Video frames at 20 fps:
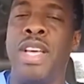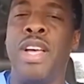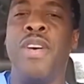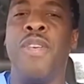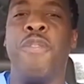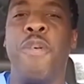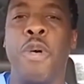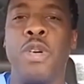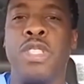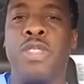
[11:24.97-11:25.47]

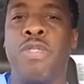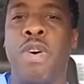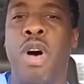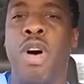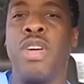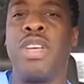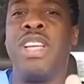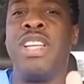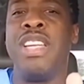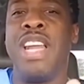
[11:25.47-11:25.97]
First of all,
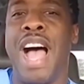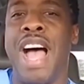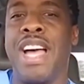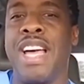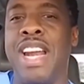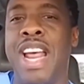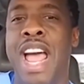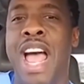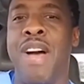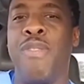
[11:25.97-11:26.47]
you're not going
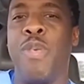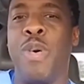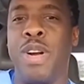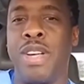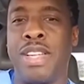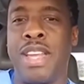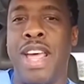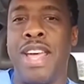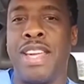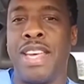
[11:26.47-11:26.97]
to have on a
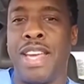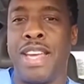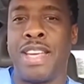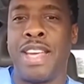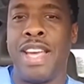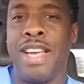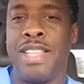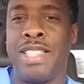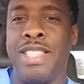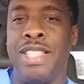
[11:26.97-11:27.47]

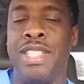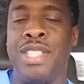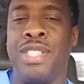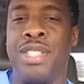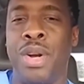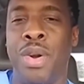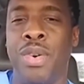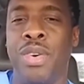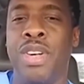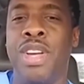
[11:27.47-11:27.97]
KKK t
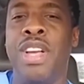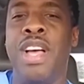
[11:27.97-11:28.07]
shirt